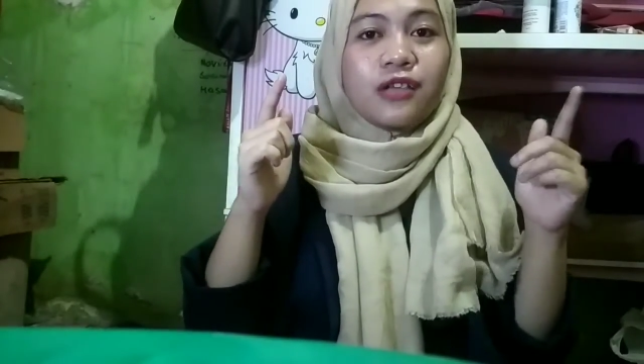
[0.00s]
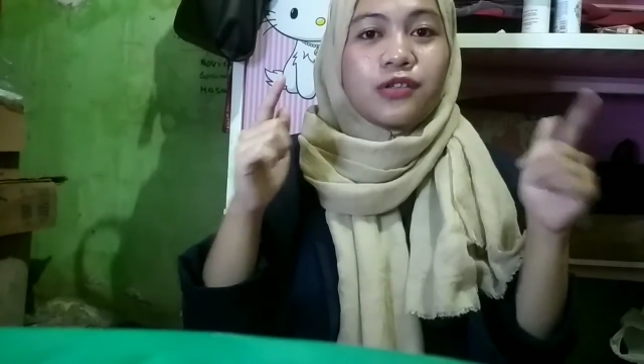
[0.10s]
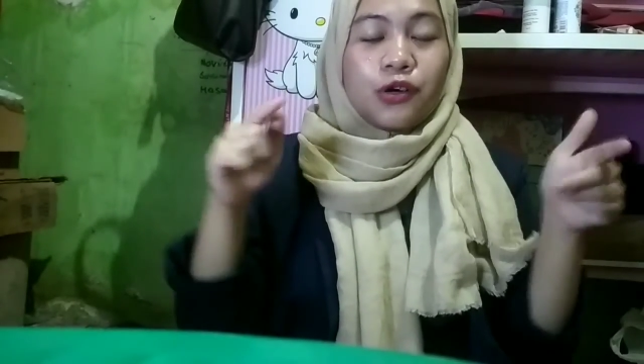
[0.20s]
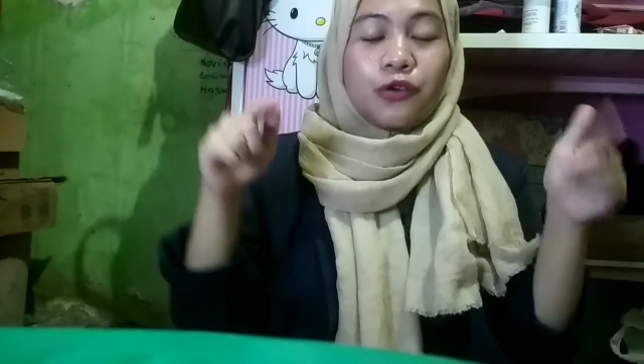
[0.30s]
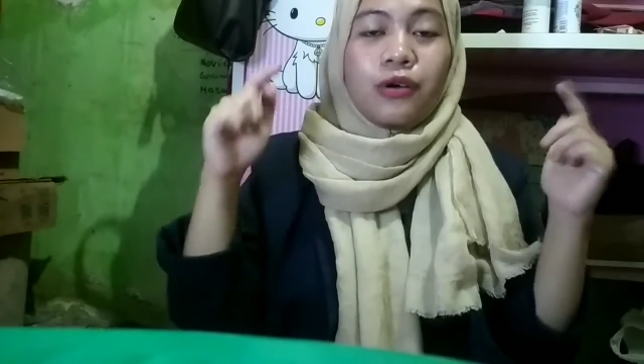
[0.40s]

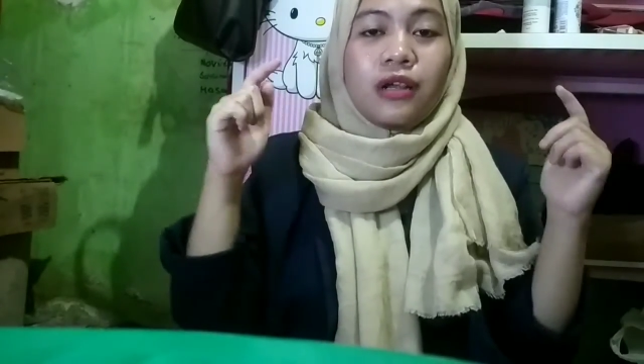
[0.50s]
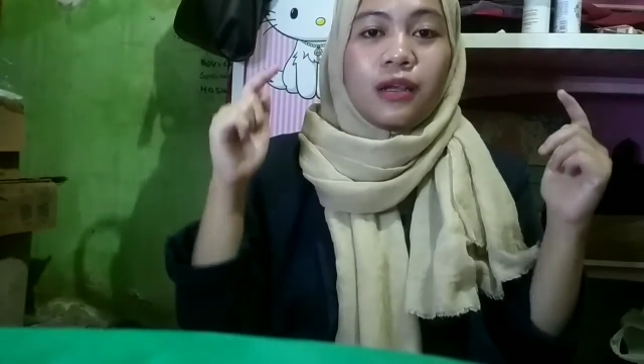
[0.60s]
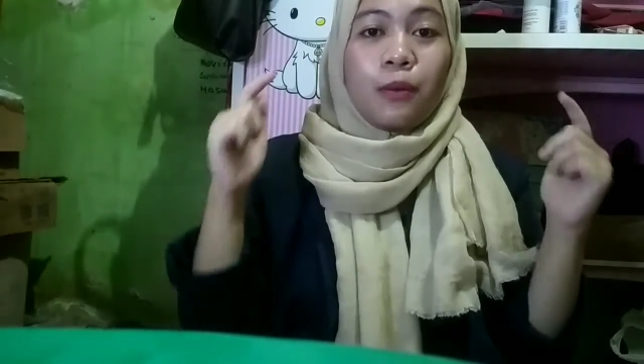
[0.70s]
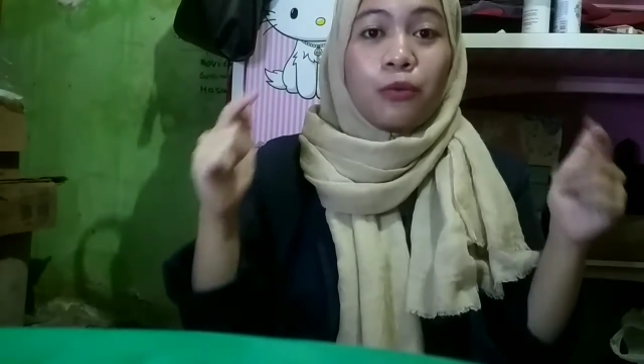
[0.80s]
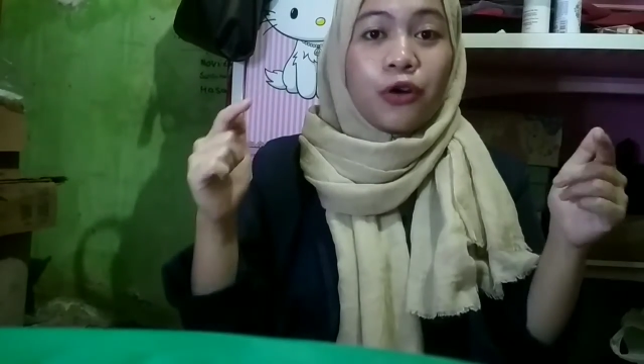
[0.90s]
So
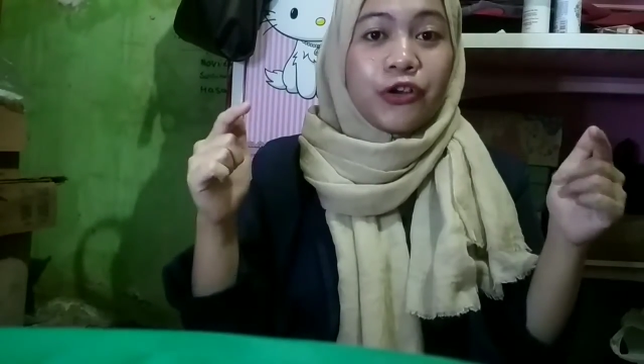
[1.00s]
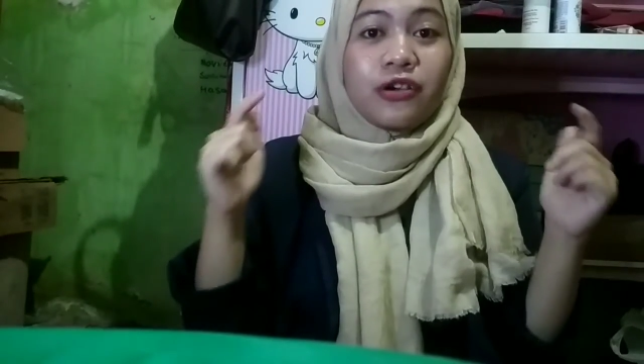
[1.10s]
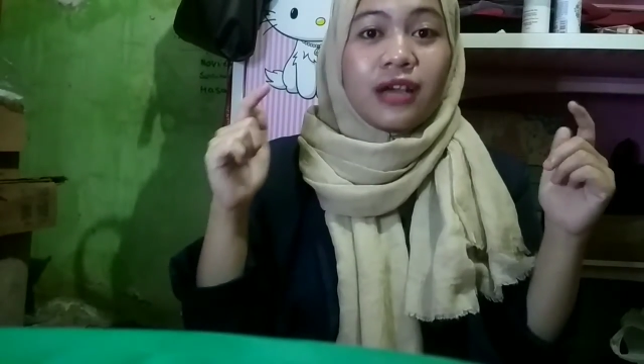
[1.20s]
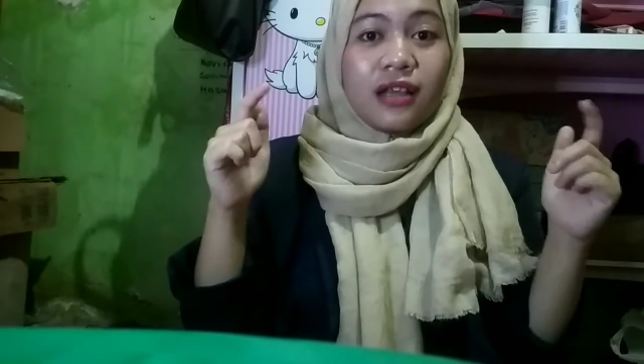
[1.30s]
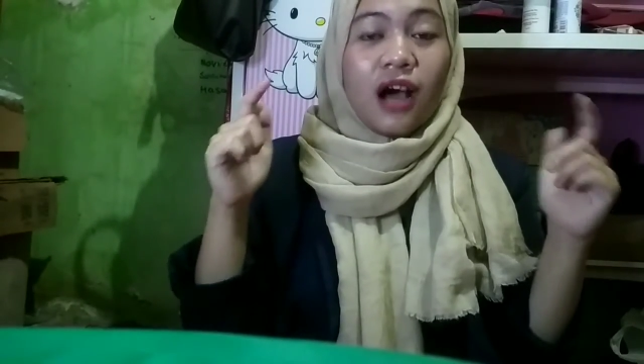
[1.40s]
the more you
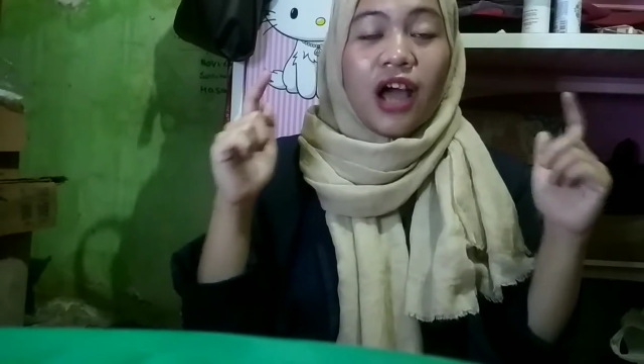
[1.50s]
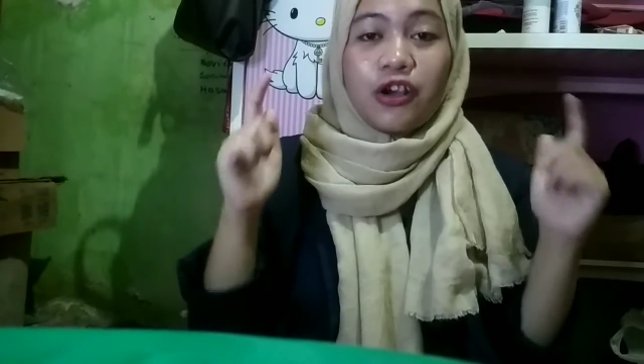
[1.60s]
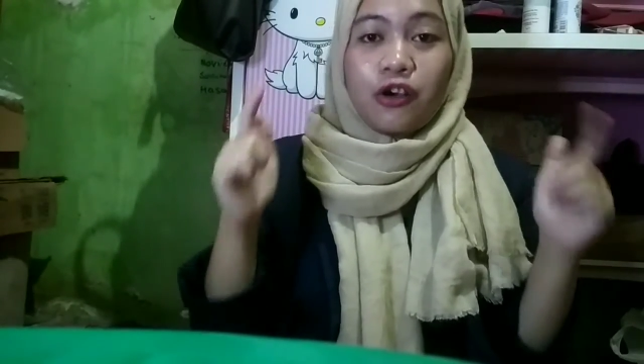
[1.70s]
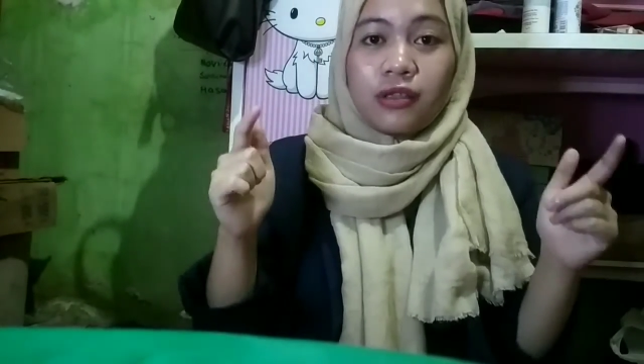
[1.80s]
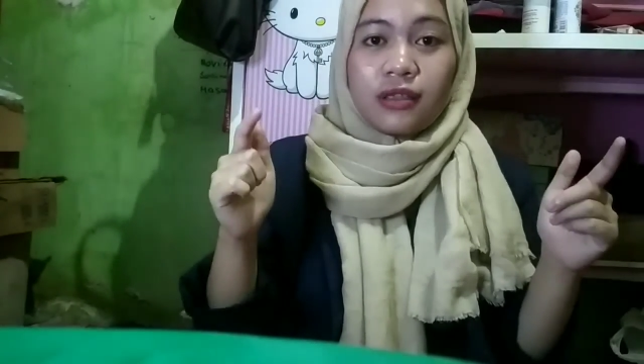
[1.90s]
get the eye
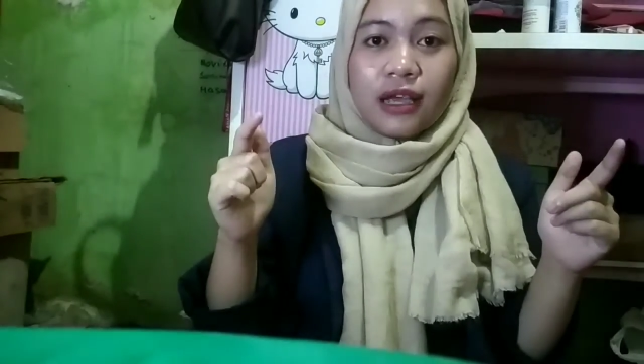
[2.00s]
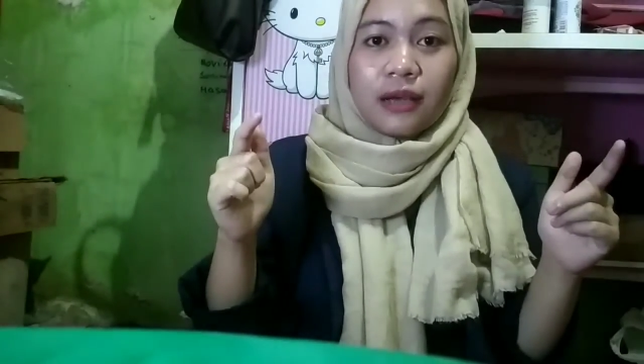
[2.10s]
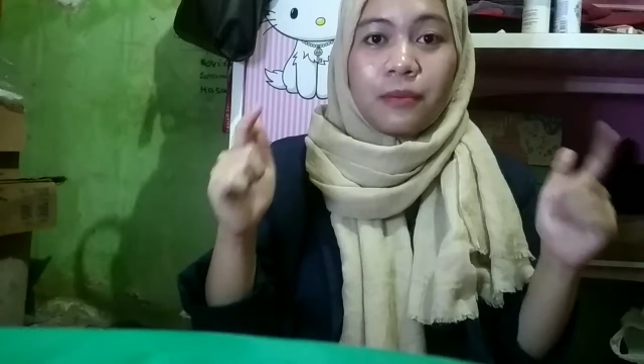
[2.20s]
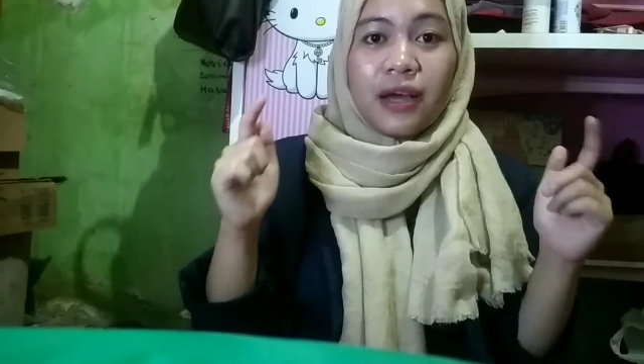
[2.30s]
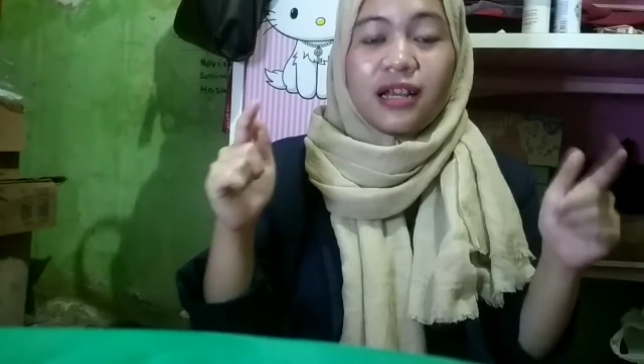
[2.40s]

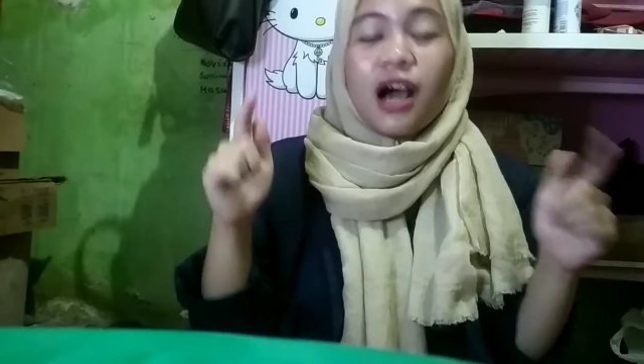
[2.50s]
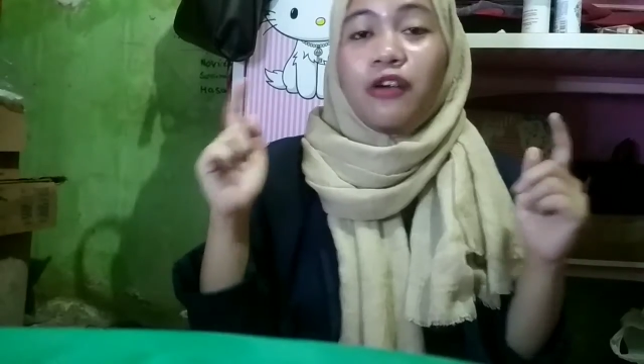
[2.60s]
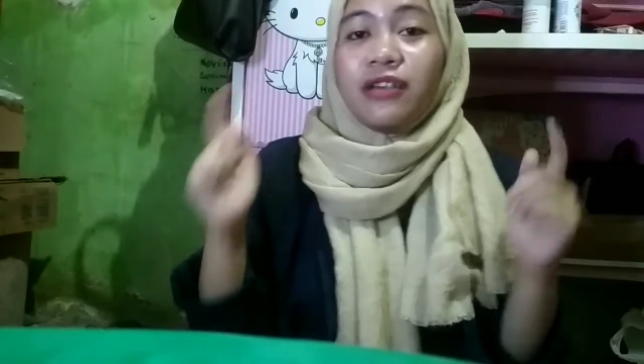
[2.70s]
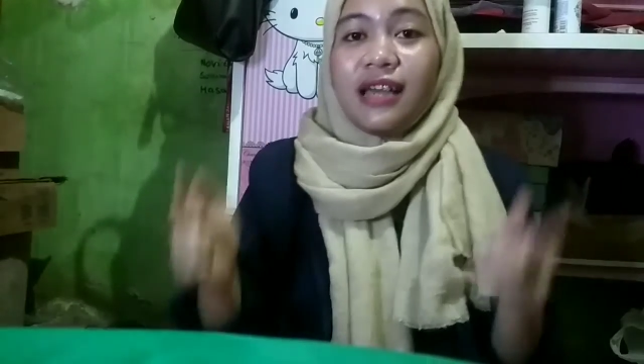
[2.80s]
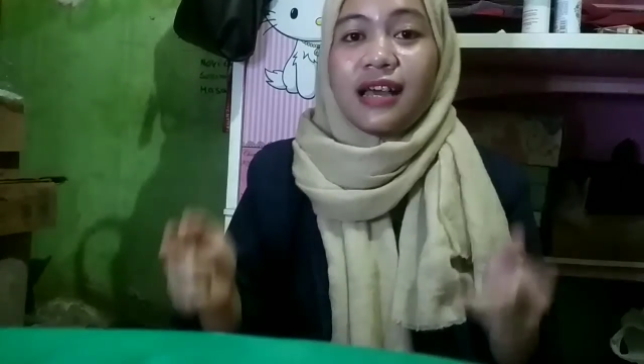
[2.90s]
contact by the
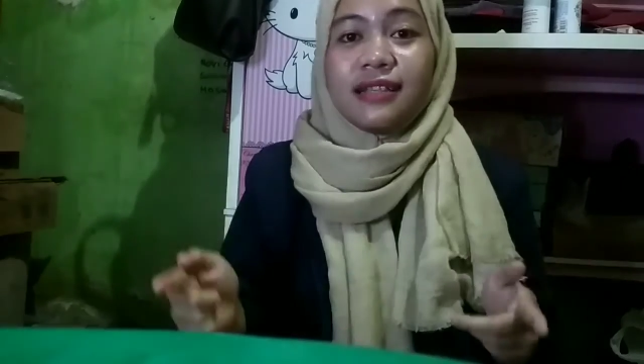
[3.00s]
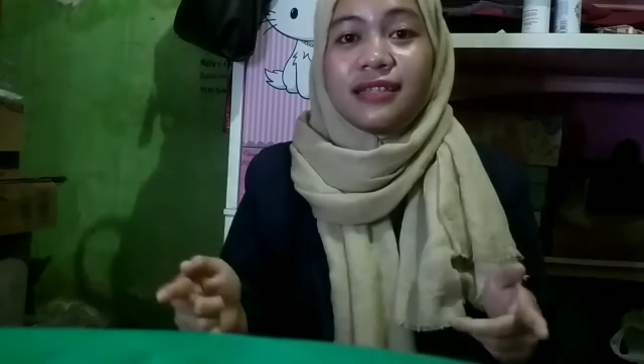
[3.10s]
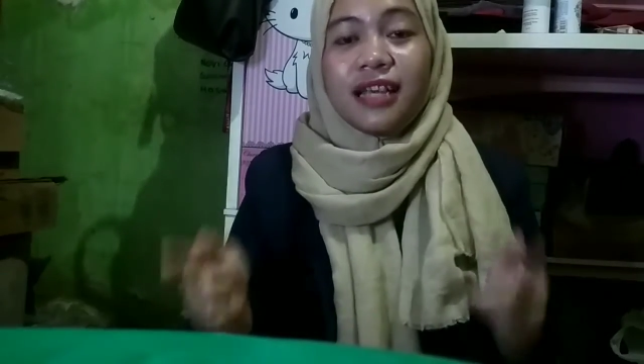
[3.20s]
audience,